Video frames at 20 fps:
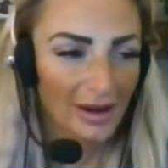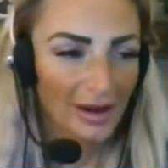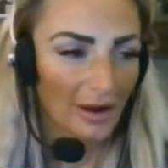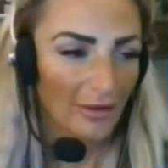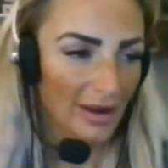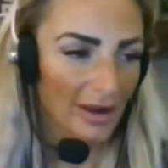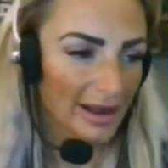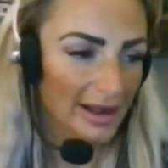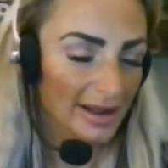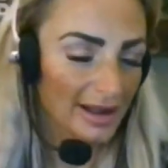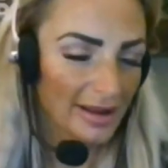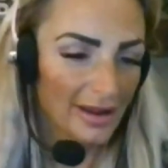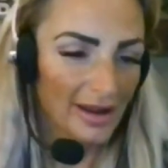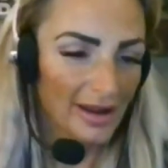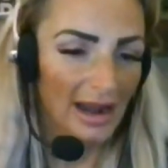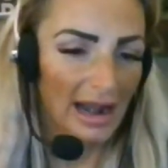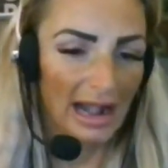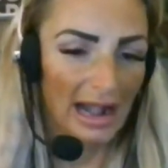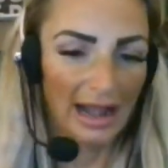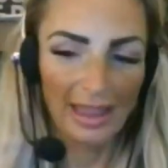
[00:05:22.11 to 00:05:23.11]
All right.
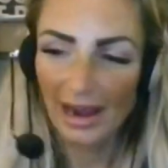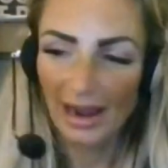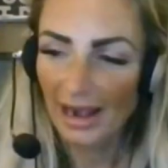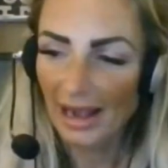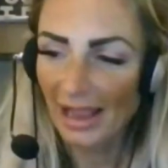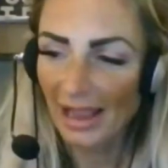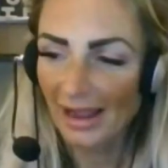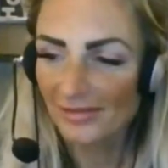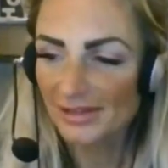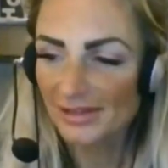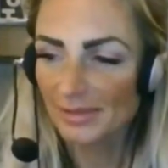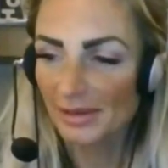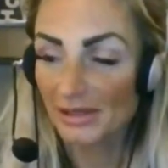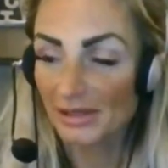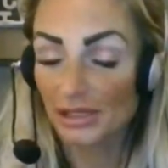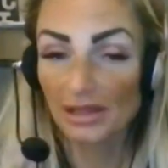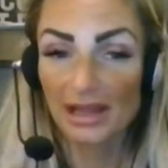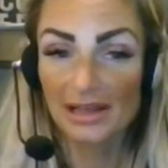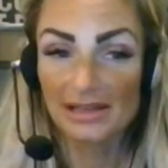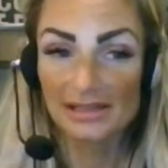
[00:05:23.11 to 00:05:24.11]
And I have
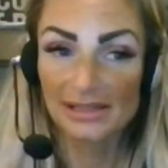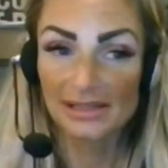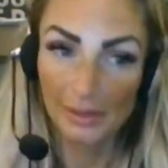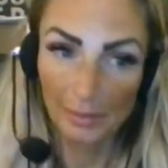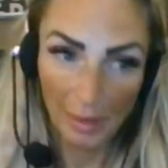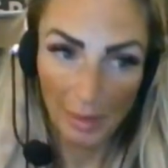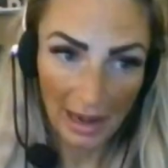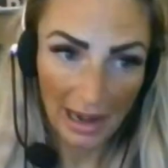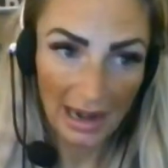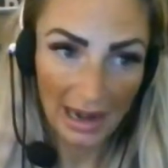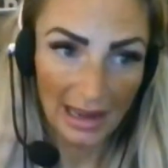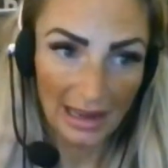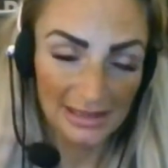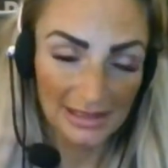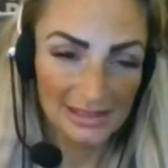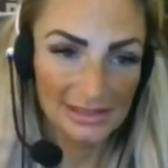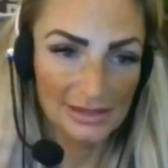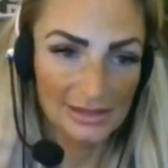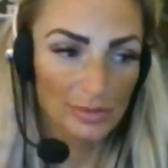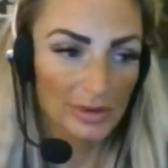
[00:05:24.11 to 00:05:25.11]
specialized in the
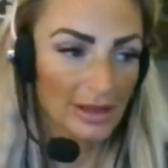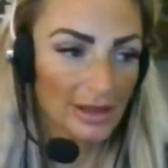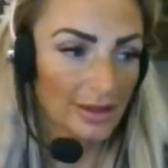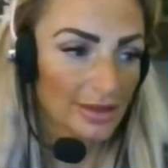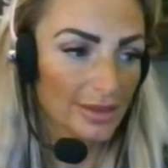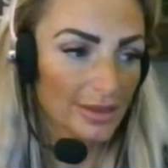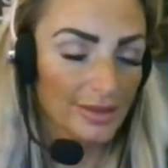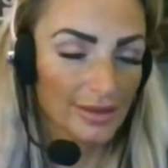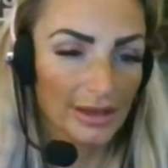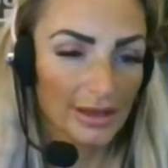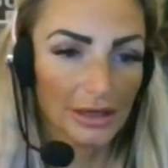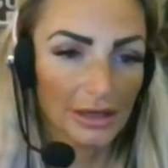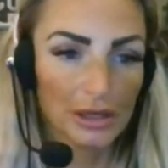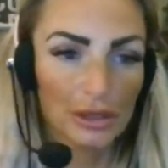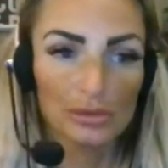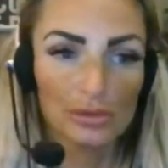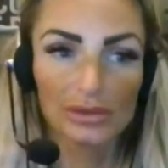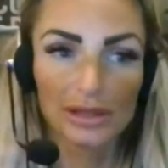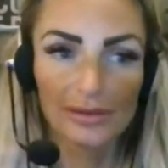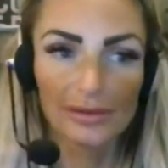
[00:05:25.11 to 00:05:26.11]
past with
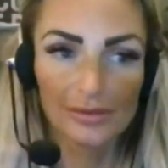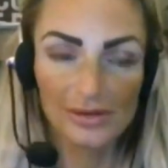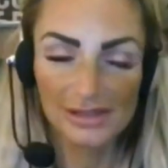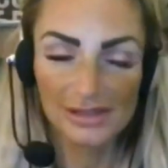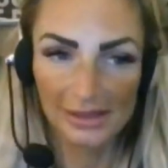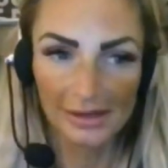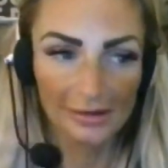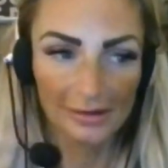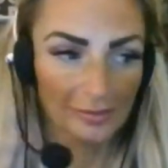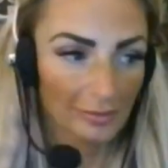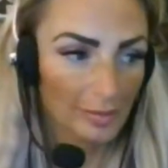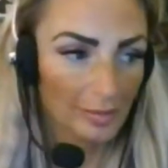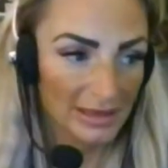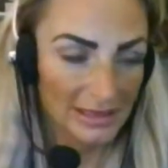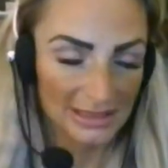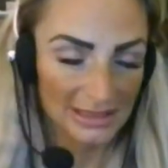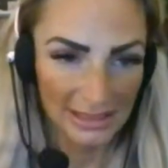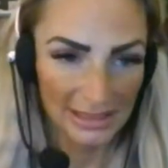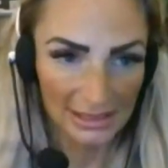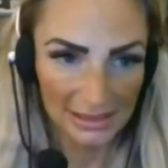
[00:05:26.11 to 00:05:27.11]
acute levels of
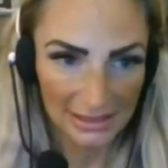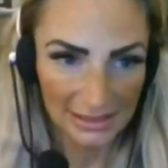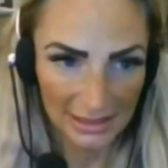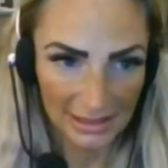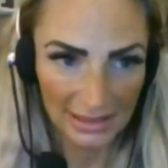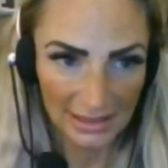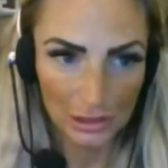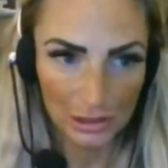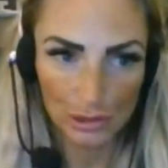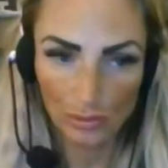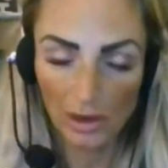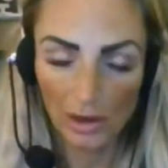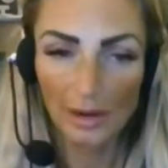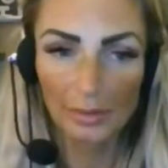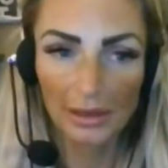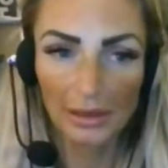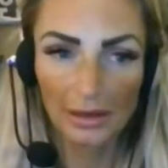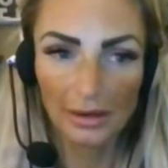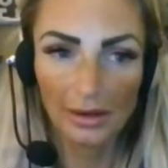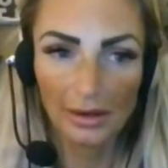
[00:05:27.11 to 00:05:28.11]
PTSD
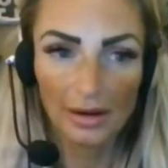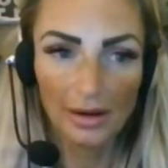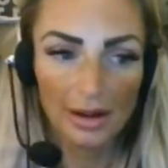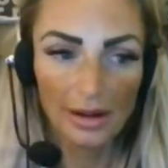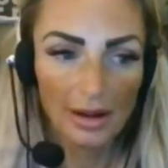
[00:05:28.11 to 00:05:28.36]
trauma.